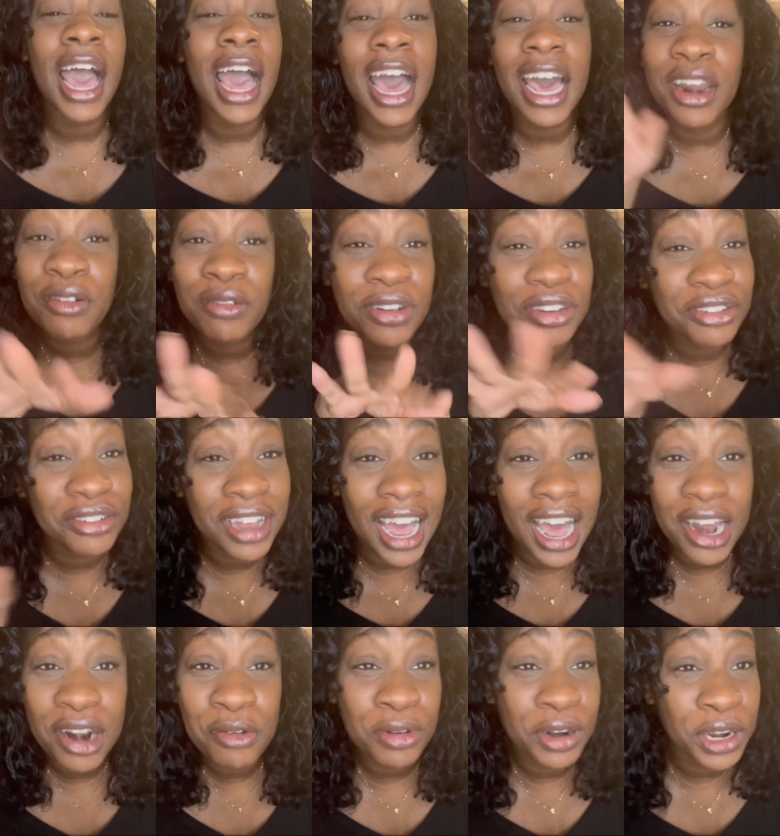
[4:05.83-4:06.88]
I don't
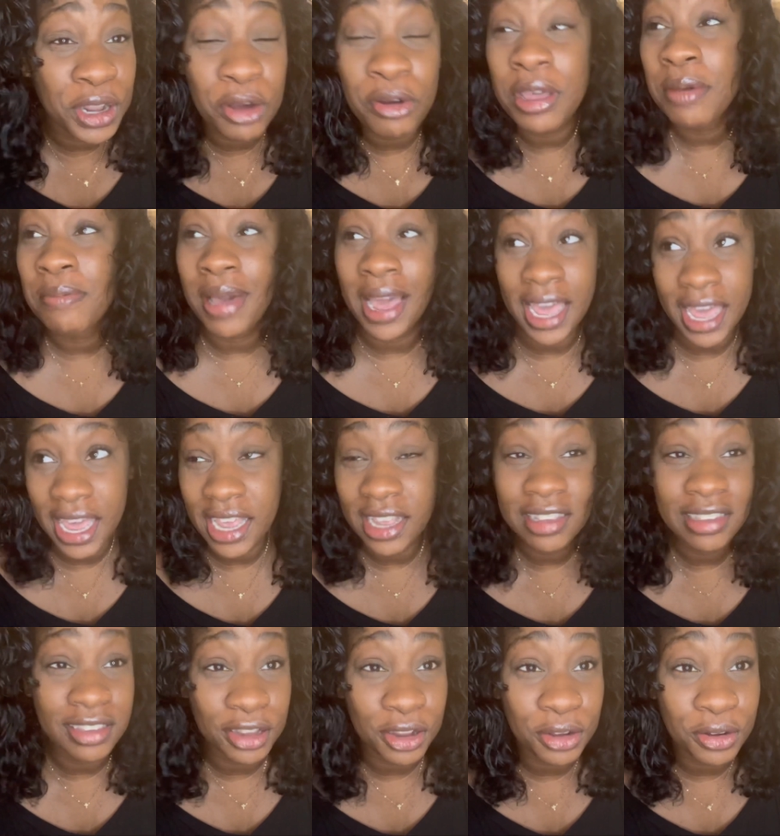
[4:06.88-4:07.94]
want to go MIA,
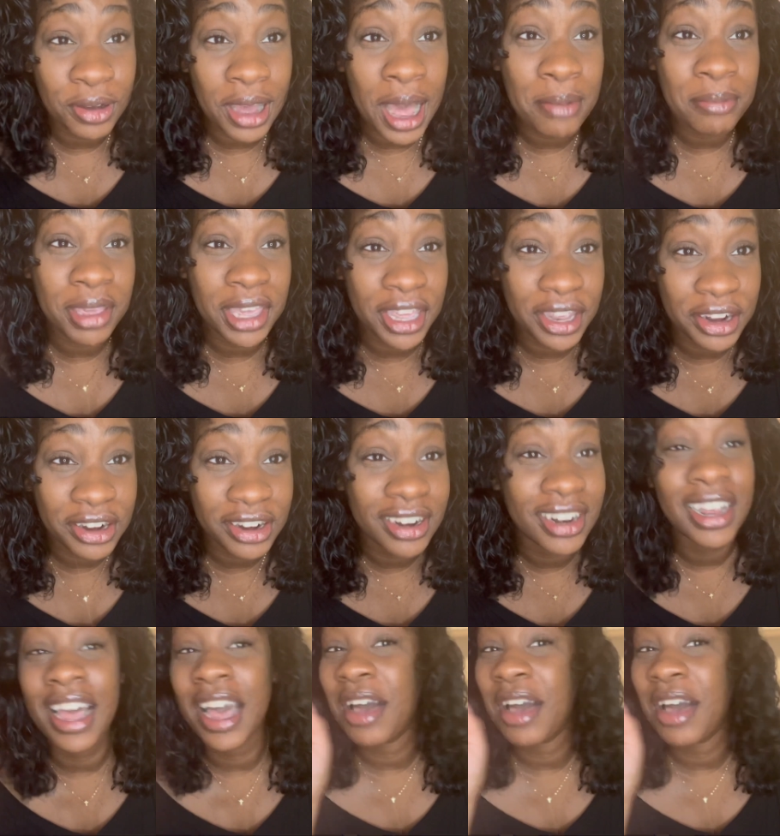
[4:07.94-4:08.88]
so I'm here.